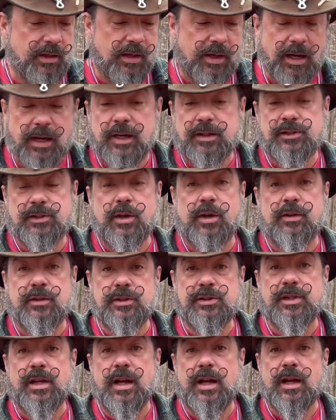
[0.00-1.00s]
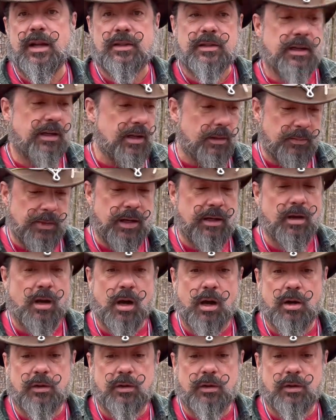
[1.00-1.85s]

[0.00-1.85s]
And I saw this guy's, and I'm like, oh